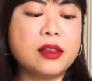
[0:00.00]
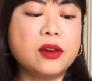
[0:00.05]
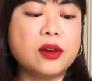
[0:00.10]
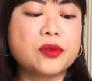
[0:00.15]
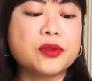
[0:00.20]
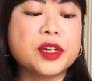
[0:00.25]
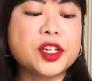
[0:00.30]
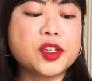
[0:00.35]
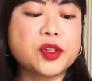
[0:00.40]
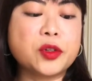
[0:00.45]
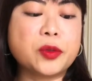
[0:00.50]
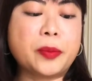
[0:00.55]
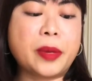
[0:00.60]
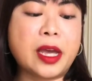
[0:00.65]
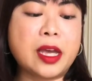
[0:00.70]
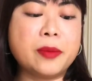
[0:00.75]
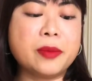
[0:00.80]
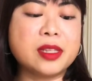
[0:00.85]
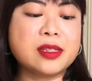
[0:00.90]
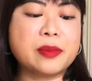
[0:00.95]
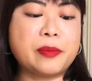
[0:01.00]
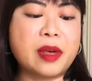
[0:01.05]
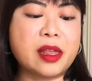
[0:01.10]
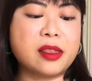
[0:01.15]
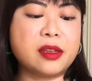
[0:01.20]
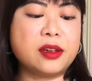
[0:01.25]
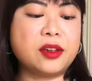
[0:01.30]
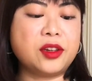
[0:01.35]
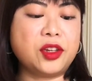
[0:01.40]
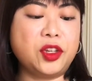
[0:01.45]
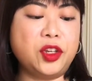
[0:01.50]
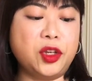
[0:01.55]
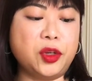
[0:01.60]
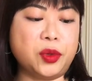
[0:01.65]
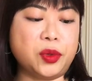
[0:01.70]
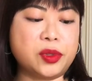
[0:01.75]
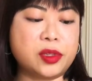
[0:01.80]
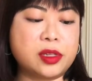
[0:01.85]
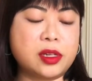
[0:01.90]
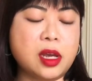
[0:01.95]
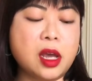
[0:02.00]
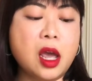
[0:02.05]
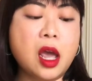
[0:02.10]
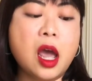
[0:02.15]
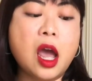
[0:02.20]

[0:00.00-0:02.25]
the original payment method used.